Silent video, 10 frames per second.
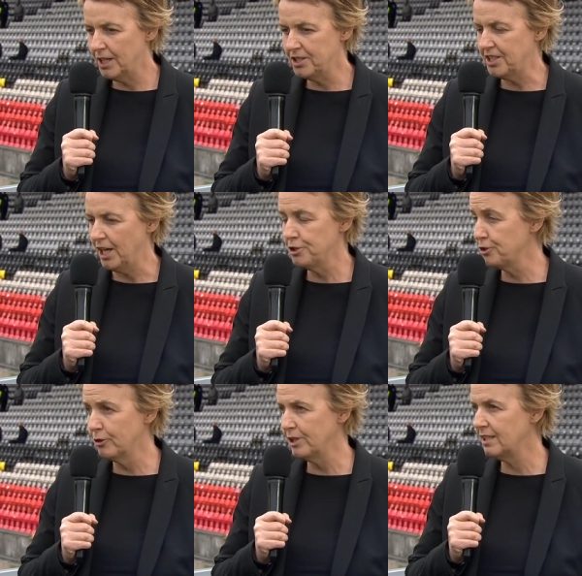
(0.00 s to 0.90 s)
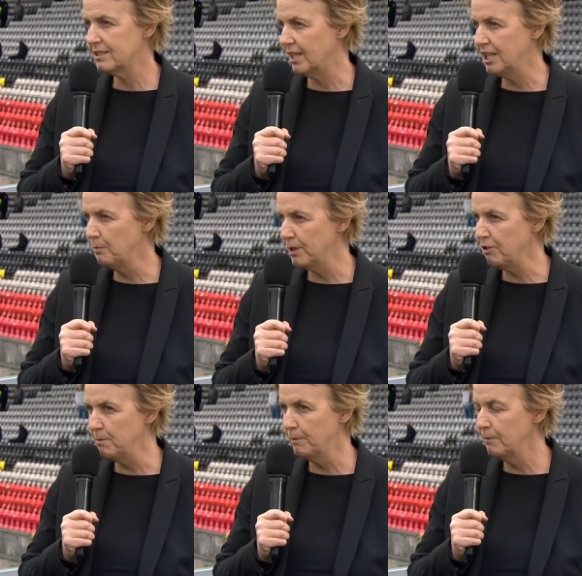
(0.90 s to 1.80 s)
just a historic side, but
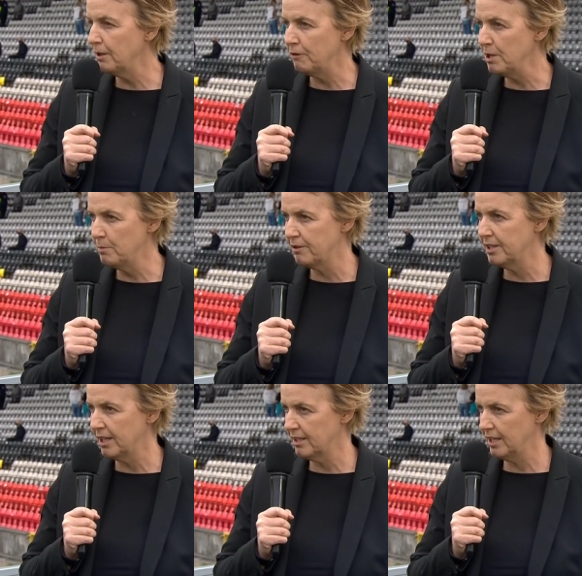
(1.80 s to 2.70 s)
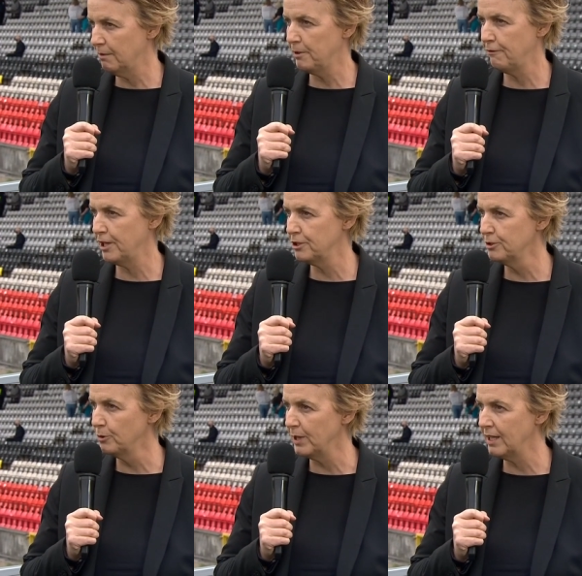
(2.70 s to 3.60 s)
a rebirth in a kind of
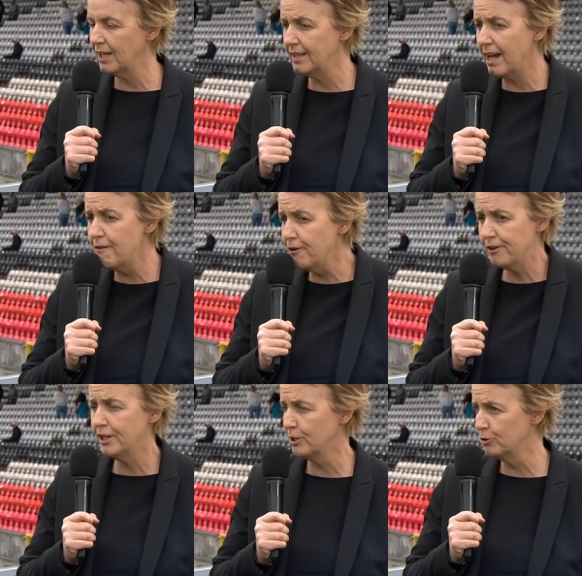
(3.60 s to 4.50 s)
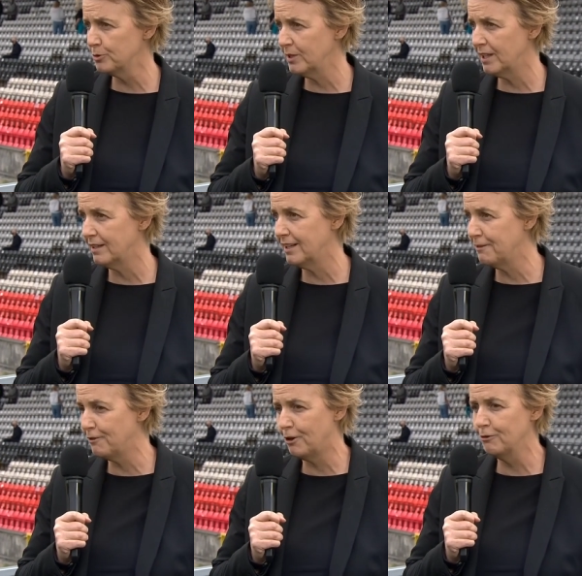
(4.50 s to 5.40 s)
professional way, and everything that goes with that, and
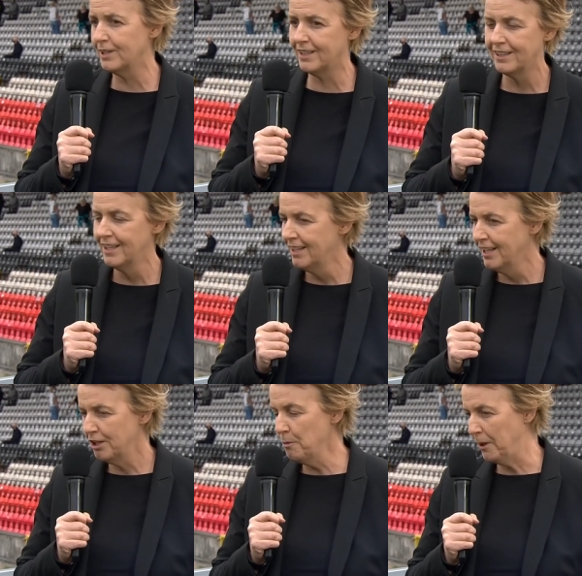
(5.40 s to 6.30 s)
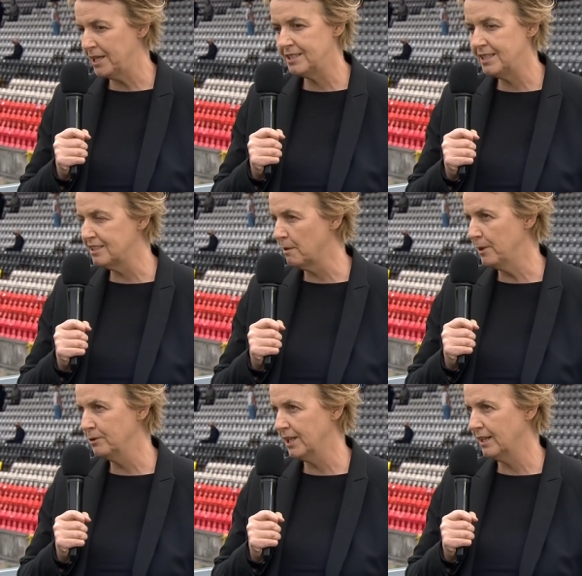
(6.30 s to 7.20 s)
all the complexities of
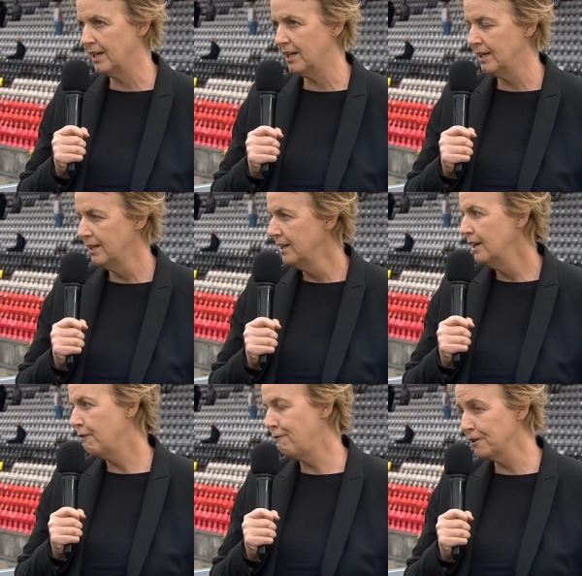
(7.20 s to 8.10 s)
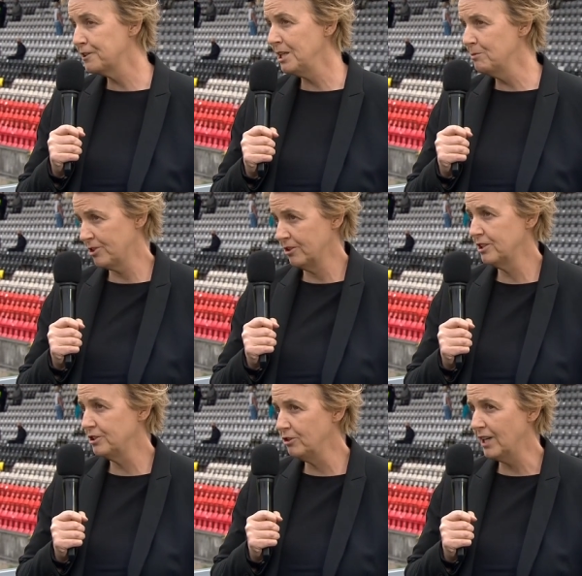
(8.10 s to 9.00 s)
building a first team
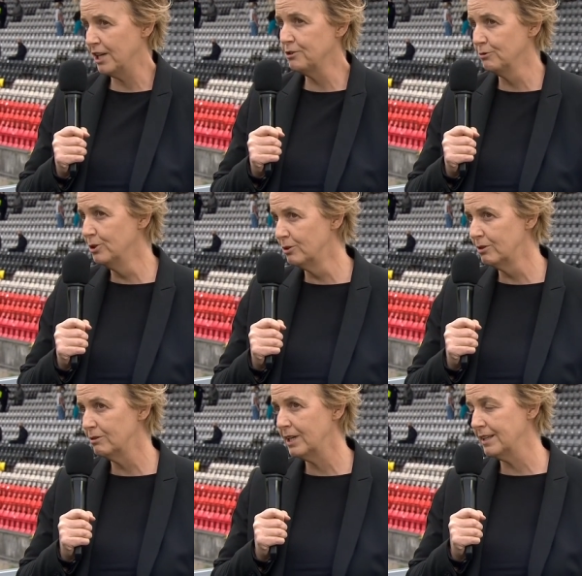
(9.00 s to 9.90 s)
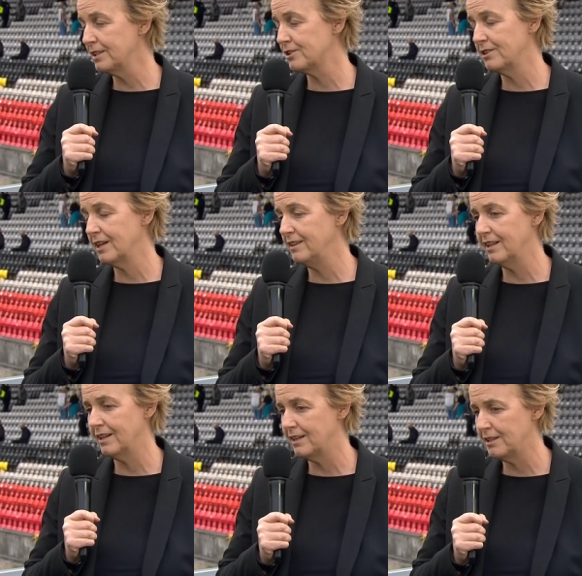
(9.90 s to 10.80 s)
structure, as you guys will know, and
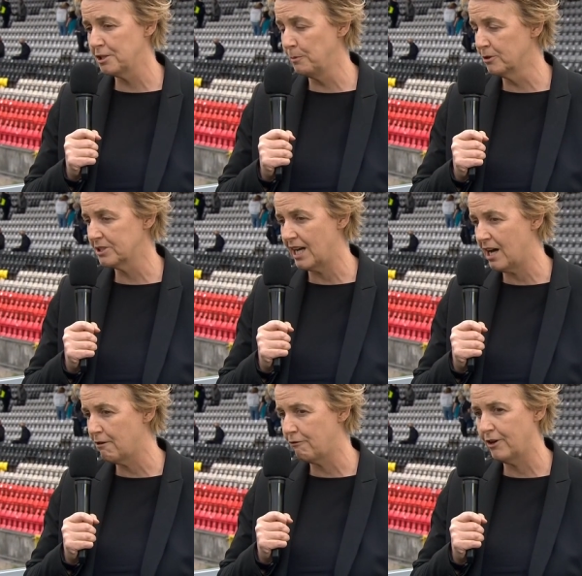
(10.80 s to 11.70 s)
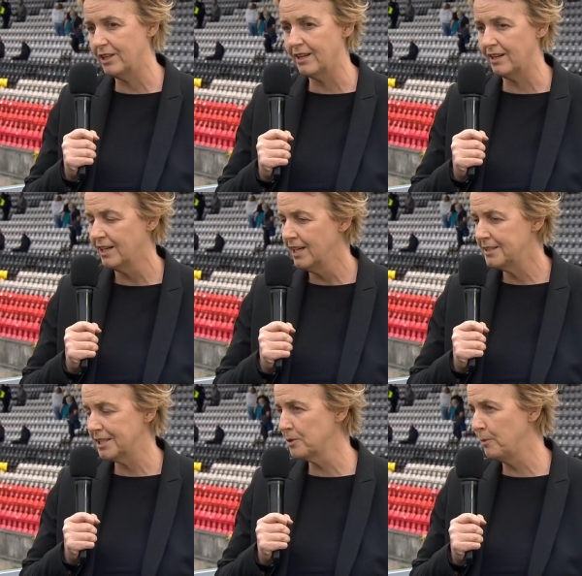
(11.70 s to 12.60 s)
the support staff and the
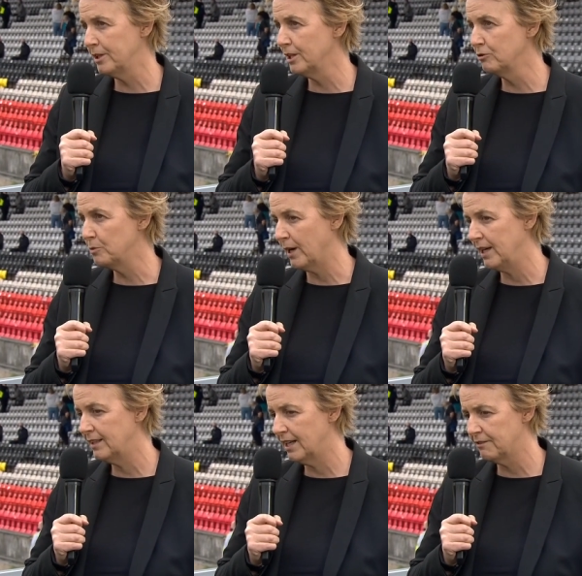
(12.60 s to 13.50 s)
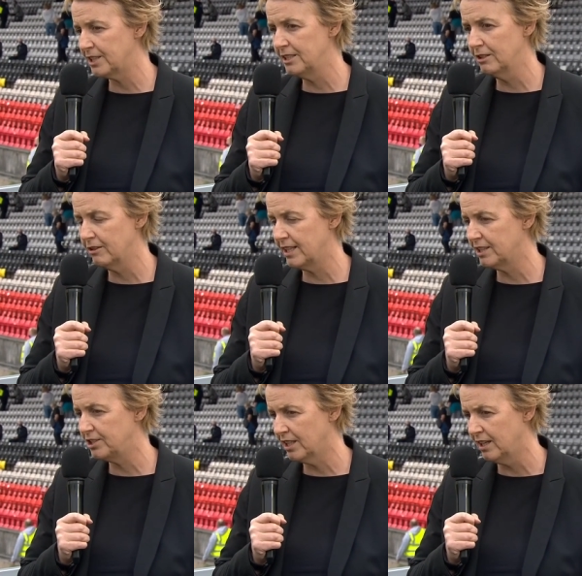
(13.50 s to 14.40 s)
discipline that goes behind that. And I've said to Laurie
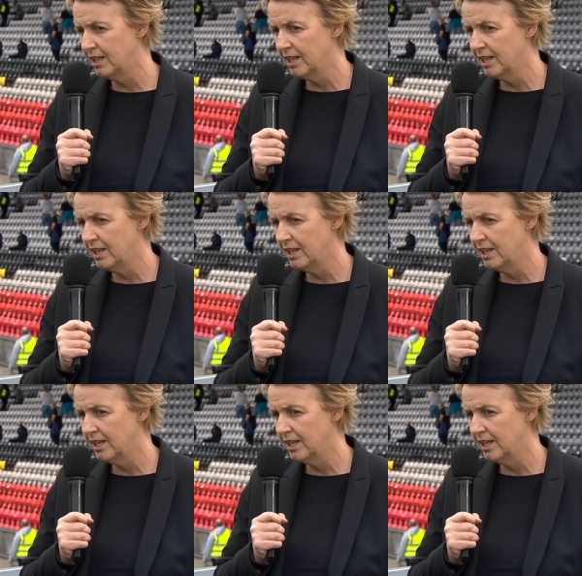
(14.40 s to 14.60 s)
this year,